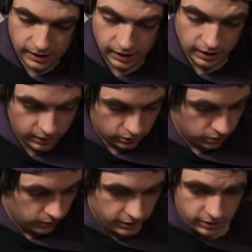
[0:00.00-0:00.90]
Uh,
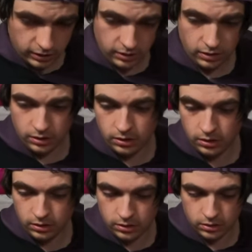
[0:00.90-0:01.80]
so this
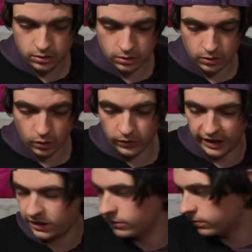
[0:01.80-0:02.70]
is... Oh,
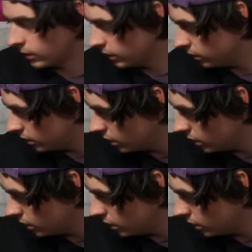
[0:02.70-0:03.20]
that's the front.